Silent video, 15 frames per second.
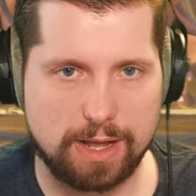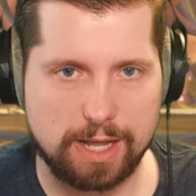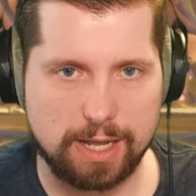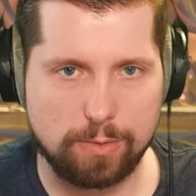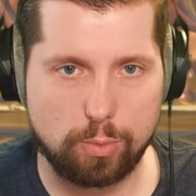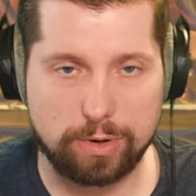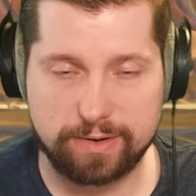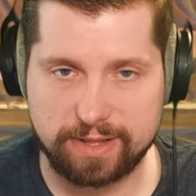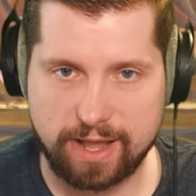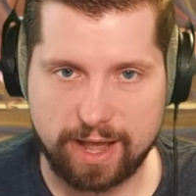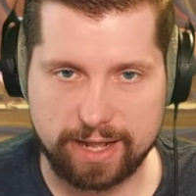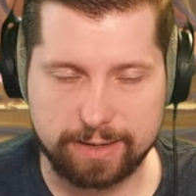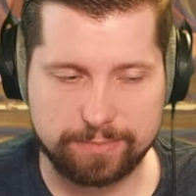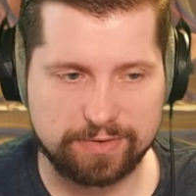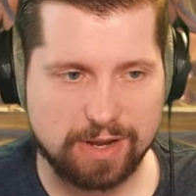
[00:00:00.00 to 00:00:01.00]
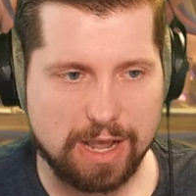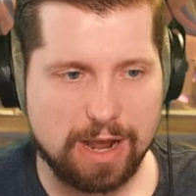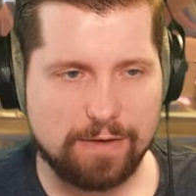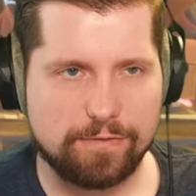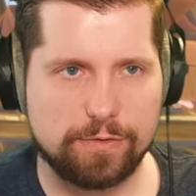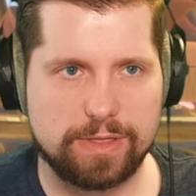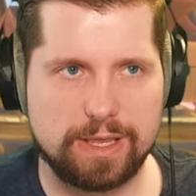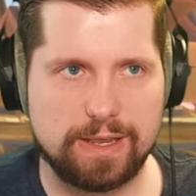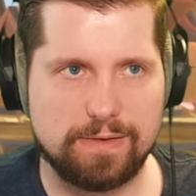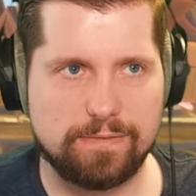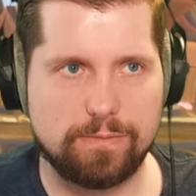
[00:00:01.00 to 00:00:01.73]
one of the items. For the